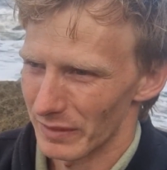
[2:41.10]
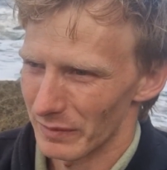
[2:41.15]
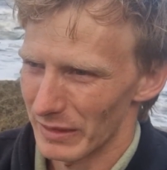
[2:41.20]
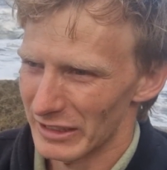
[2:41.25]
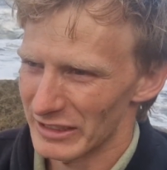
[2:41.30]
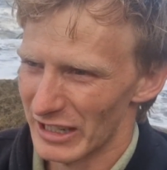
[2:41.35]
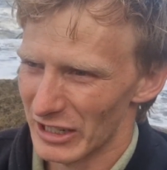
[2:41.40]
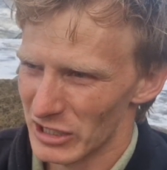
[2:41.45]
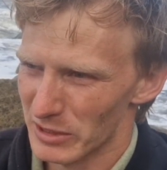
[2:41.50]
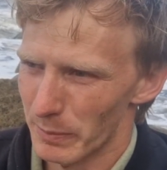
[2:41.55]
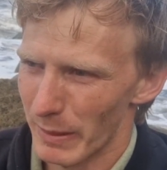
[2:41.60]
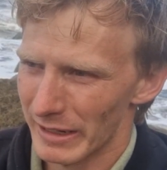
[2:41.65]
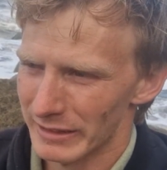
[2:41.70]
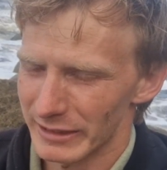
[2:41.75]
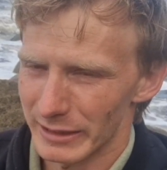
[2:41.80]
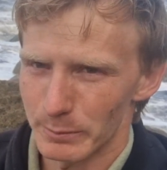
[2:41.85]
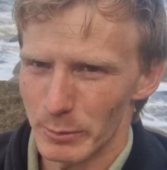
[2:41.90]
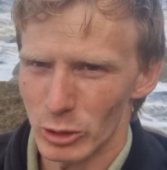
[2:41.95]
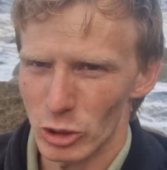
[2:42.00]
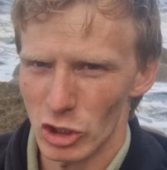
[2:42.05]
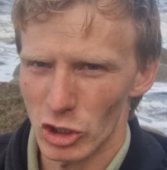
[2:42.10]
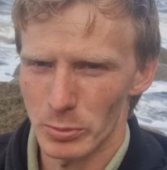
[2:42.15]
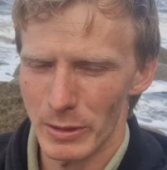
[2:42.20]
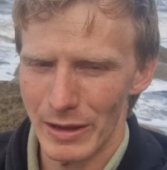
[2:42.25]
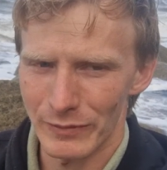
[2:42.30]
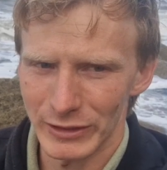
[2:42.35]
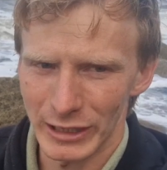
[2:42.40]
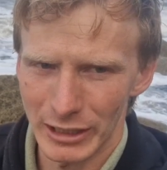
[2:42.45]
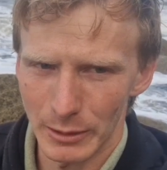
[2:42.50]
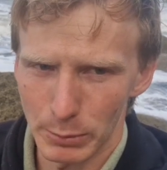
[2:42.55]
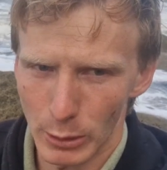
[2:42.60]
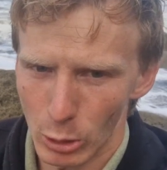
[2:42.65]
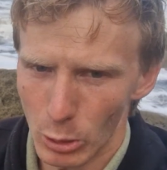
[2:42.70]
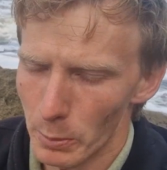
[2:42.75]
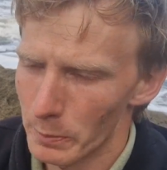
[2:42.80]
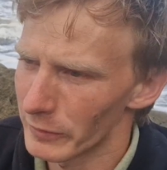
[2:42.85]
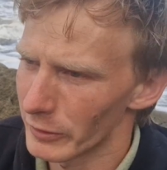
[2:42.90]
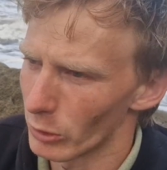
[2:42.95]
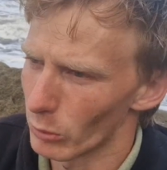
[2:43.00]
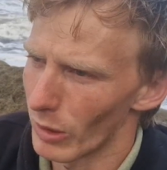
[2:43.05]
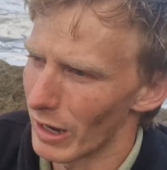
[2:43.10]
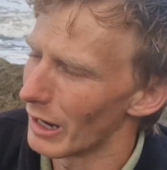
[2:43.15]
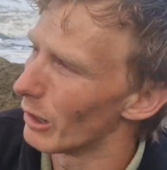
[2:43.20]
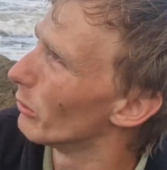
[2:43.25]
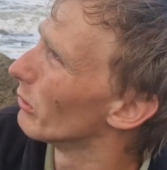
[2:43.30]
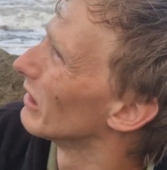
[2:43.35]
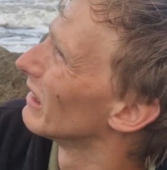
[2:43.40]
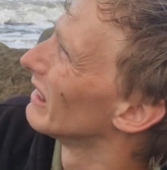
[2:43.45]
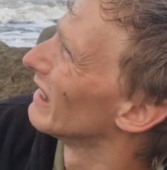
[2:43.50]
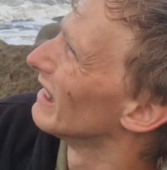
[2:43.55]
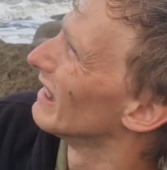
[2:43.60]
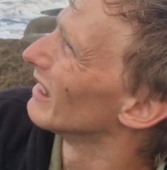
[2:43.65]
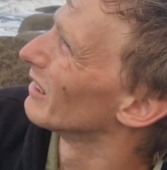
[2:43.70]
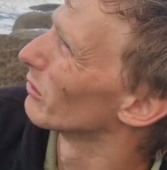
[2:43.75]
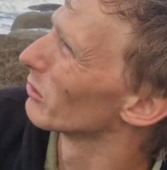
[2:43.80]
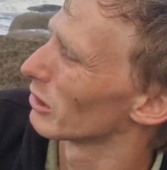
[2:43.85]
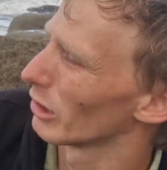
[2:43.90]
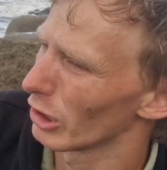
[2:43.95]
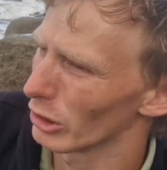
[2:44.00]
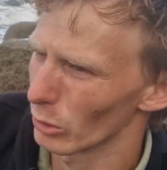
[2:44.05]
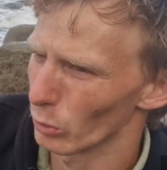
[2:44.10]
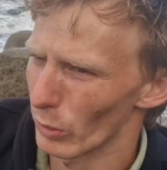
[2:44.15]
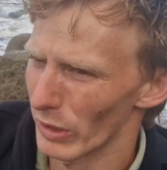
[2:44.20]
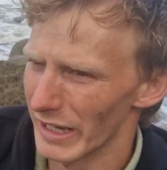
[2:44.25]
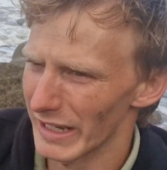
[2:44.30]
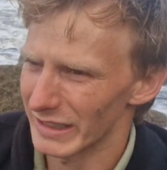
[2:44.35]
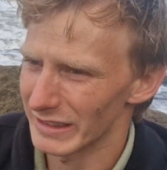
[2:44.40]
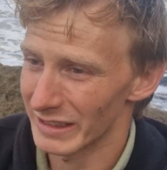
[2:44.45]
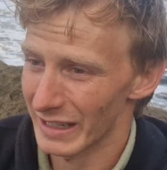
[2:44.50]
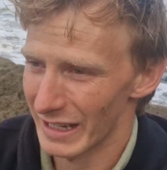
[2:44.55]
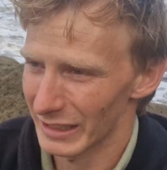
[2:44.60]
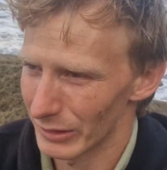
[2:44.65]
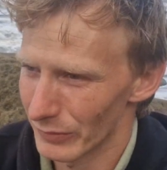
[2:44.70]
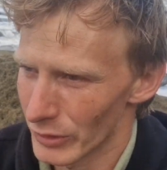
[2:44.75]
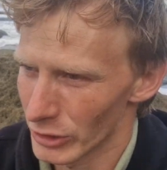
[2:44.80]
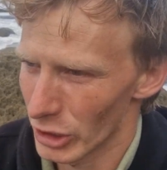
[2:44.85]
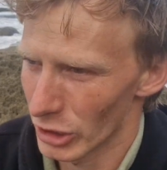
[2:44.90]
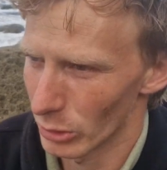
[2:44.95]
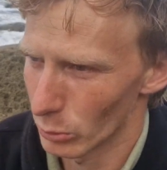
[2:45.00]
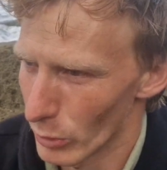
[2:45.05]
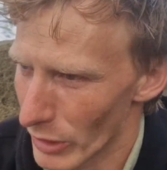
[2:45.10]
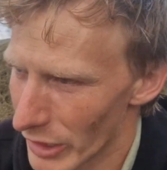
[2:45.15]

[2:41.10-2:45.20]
it's expected because we haven't had a blow up for a while. There was a lot of weed, hell of a lot of